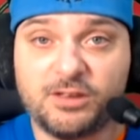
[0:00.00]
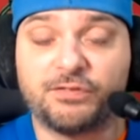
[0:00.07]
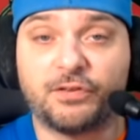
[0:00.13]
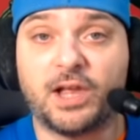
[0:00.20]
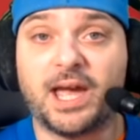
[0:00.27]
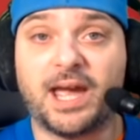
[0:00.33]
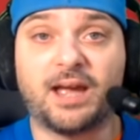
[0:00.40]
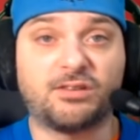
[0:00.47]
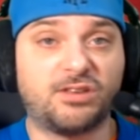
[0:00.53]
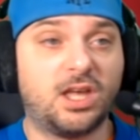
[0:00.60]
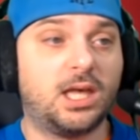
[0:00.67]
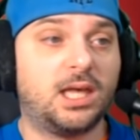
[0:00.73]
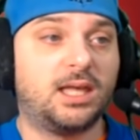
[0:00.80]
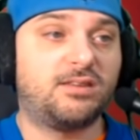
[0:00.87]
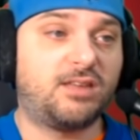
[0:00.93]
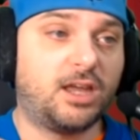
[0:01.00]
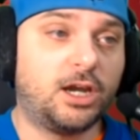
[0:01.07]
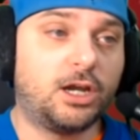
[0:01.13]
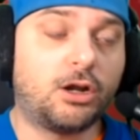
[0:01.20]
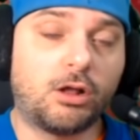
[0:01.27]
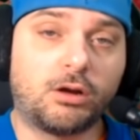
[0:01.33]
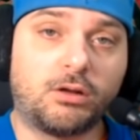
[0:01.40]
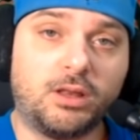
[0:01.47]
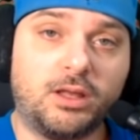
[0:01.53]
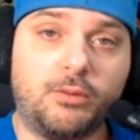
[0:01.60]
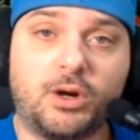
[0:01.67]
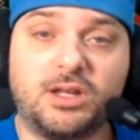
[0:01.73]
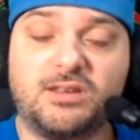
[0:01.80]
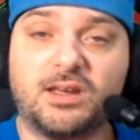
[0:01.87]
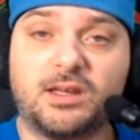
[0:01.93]
flags. It's getting utterly
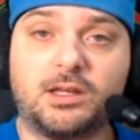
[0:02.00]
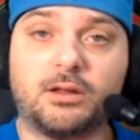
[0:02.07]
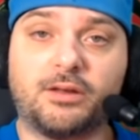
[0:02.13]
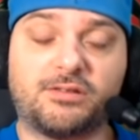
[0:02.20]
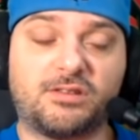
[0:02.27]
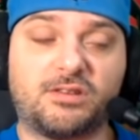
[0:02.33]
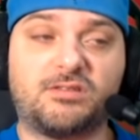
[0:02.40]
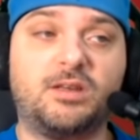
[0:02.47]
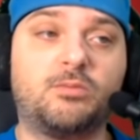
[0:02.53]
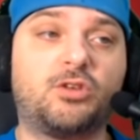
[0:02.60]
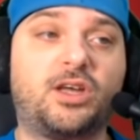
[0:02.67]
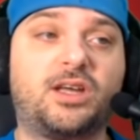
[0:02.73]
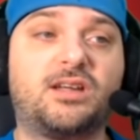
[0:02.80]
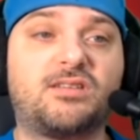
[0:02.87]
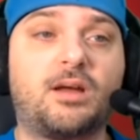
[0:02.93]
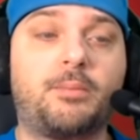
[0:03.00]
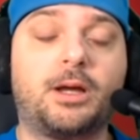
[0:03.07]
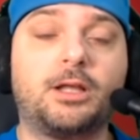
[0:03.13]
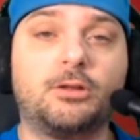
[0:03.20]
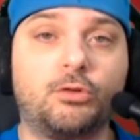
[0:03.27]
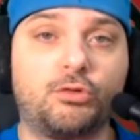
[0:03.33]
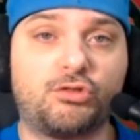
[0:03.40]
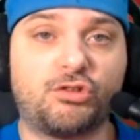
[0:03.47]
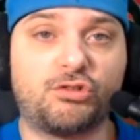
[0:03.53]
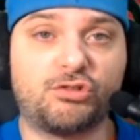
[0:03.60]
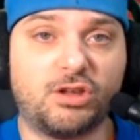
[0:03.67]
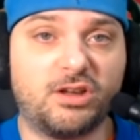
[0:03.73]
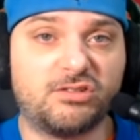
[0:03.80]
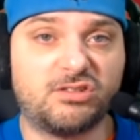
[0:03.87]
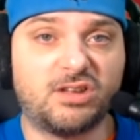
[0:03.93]
ridiculous. It seems like it's on my
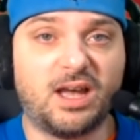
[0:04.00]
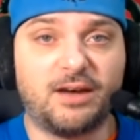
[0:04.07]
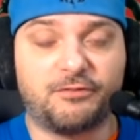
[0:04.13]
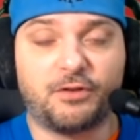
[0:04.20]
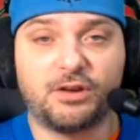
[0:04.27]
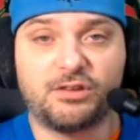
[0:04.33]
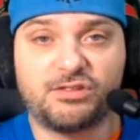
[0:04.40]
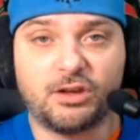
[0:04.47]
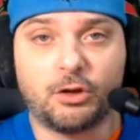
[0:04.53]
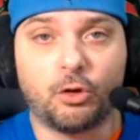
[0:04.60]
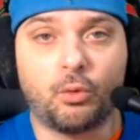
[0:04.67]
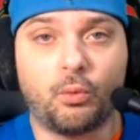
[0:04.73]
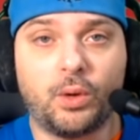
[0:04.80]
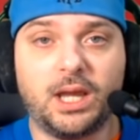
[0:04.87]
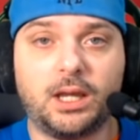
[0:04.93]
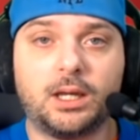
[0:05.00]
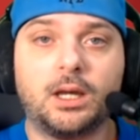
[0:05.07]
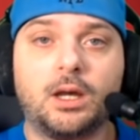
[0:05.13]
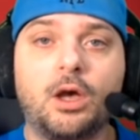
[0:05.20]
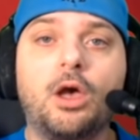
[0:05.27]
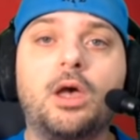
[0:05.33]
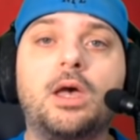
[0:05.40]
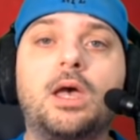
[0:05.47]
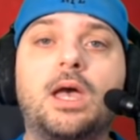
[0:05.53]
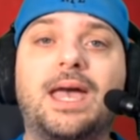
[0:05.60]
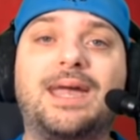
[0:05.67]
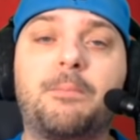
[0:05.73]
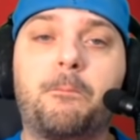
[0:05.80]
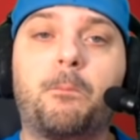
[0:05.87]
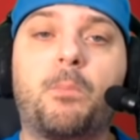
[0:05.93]
losers list every single week.
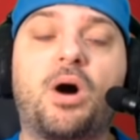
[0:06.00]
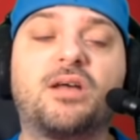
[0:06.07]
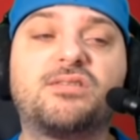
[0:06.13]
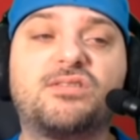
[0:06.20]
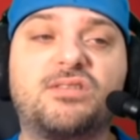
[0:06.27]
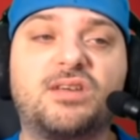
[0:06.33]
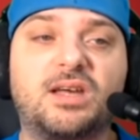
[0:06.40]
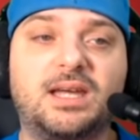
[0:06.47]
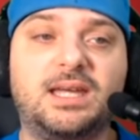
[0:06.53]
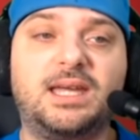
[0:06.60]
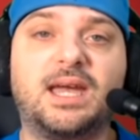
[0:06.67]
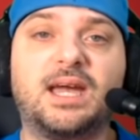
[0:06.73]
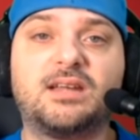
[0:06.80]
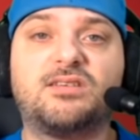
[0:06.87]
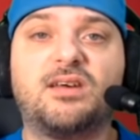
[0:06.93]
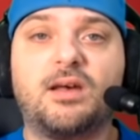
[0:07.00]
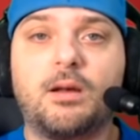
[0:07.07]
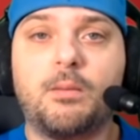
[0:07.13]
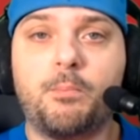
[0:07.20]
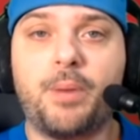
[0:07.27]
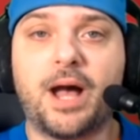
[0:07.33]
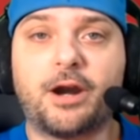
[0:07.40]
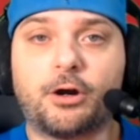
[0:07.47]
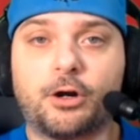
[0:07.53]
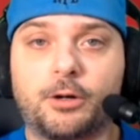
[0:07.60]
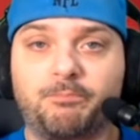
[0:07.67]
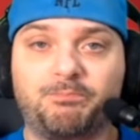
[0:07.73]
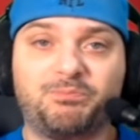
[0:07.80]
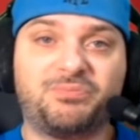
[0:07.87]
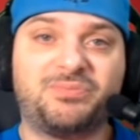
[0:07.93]
It must get better.
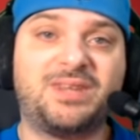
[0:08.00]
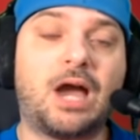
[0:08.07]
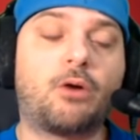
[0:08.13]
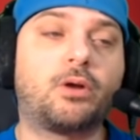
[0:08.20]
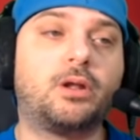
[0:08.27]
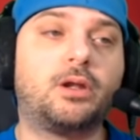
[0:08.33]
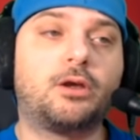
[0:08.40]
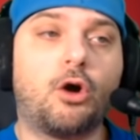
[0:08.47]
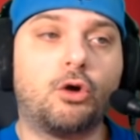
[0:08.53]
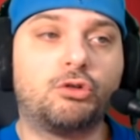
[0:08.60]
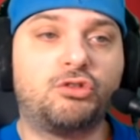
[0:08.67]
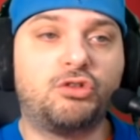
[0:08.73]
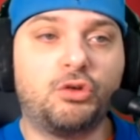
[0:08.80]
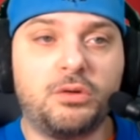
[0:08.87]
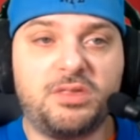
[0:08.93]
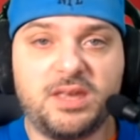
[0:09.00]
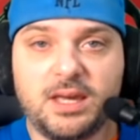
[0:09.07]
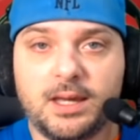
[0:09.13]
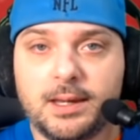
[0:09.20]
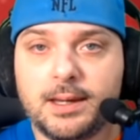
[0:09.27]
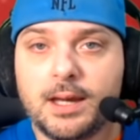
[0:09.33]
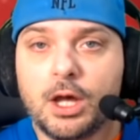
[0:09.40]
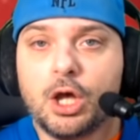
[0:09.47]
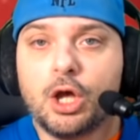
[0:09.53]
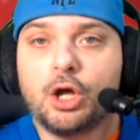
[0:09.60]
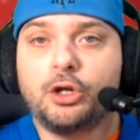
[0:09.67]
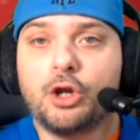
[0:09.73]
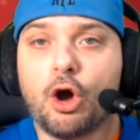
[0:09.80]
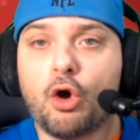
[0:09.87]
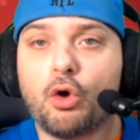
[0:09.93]
Now we're going to go to the
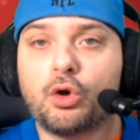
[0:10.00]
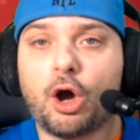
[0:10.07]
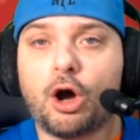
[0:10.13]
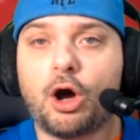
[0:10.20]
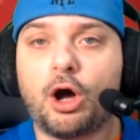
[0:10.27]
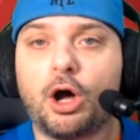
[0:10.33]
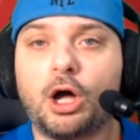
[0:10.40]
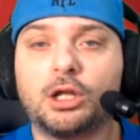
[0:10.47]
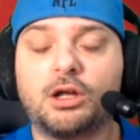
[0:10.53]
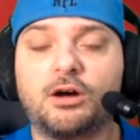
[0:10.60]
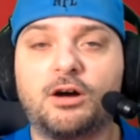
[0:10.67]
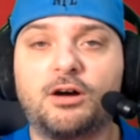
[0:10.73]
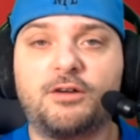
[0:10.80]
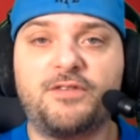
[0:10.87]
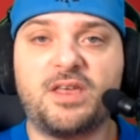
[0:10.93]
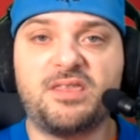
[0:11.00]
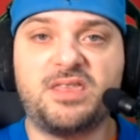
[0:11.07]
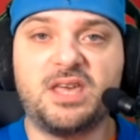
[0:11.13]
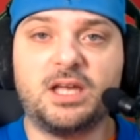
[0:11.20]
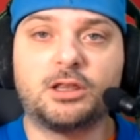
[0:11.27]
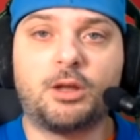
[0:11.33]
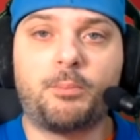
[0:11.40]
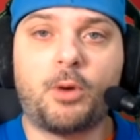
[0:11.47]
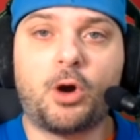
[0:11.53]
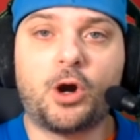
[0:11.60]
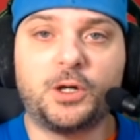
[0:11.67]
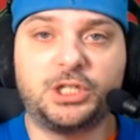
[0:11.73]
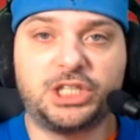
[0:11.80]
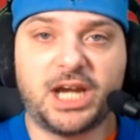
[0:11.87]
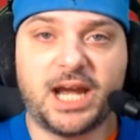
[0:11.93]
no call of the
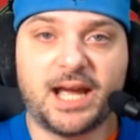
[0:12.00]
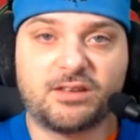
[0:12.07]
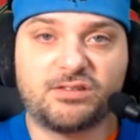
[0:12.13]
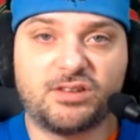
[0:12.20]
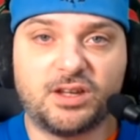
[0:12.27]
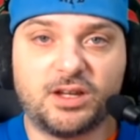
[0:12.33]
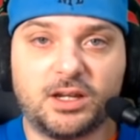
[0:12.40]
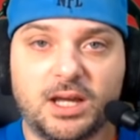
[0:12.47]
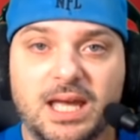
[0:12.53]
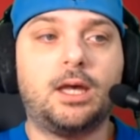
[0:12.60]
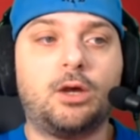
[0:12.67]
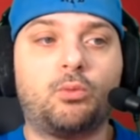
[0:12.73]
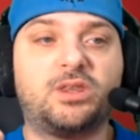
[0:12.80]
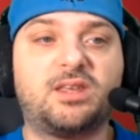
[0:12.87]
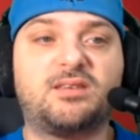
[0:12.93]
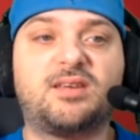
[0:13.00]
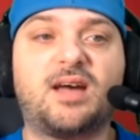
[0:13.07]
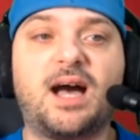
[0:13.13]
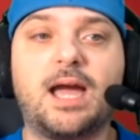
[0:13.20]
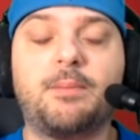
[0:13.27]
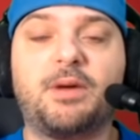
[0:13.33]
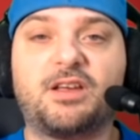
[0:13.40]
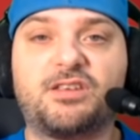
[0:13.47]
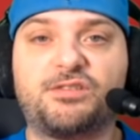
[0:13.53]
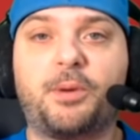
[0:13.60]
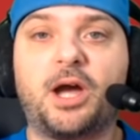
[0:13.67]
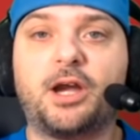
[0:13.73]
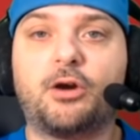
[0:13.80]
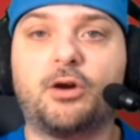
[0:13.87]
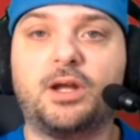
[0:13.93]
Lamar Jackson with the time
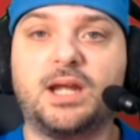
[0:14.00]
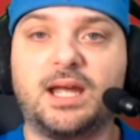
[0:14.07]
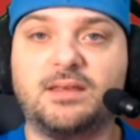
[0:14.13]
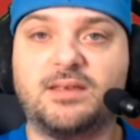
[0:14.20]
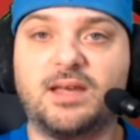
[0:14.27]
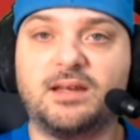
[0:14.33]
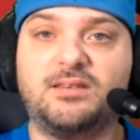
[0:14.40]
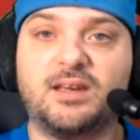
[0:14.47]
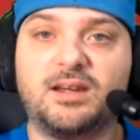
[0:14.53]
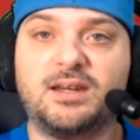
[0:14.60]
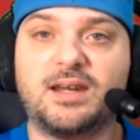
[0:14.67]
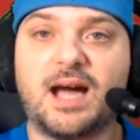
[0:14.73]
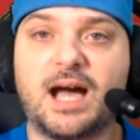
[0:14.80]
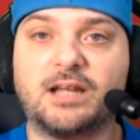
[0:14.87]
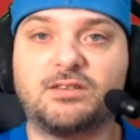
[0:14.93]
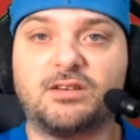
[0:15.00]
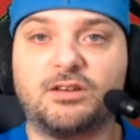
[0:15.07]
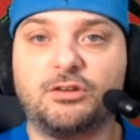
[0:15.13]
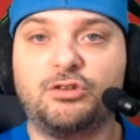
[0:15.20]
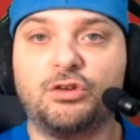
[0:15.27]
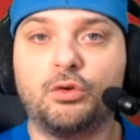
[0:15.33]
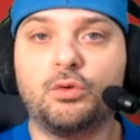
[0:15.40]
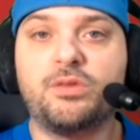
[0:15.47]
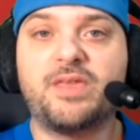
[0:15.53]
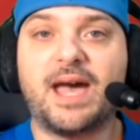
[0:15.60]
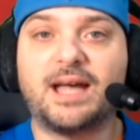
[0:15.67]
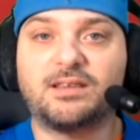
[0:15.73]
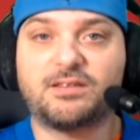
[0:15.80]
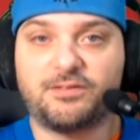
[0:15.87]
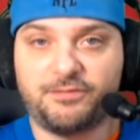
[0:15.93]
expiring, and they did not do
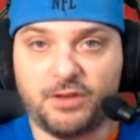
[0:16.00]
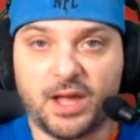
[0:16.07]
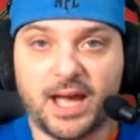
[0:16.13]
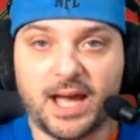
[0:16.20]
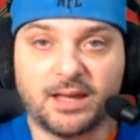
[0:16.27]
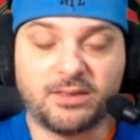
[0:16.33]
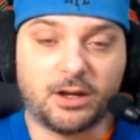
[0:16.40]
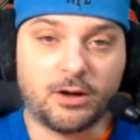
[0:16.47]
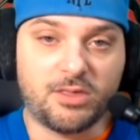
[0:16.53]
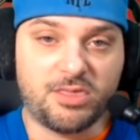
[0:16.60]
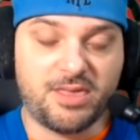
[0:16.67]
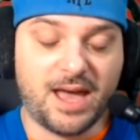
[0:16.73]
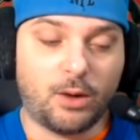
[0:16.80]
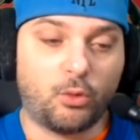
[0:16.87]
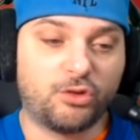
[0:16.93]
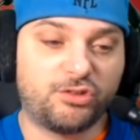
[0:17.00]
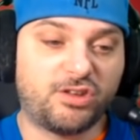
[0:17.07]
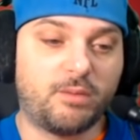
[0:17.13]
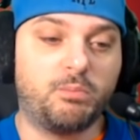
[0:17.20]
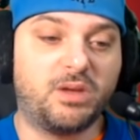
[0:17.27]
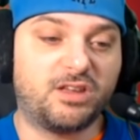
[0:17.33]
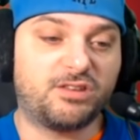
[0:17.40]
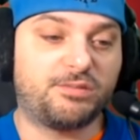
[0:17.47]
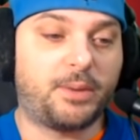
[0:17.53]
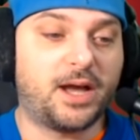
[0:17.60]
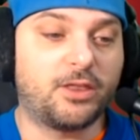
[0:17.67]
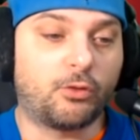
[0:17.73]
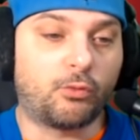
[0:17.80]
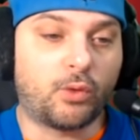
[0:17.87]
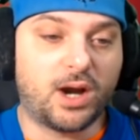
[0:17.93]
that flag there. That was a miss
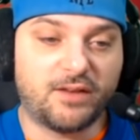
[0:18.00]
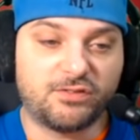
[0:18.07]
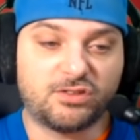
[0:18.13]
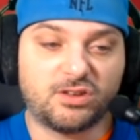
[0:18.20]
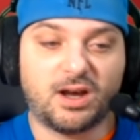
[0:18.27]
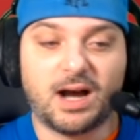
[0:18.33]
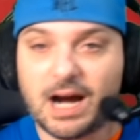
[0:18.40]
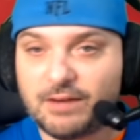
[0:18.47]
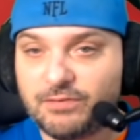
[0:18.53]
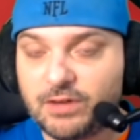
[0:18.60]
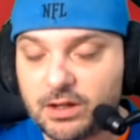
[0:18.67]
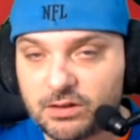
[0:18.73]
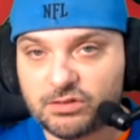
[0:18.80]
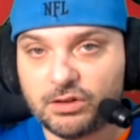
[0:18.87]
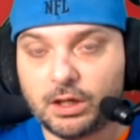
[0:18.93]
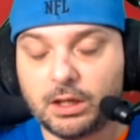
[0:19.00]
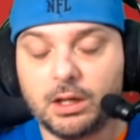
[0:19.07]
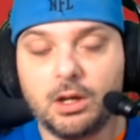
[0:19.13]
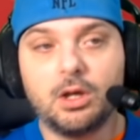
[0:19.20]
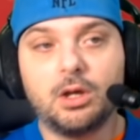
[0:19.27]
by the refs, obviously.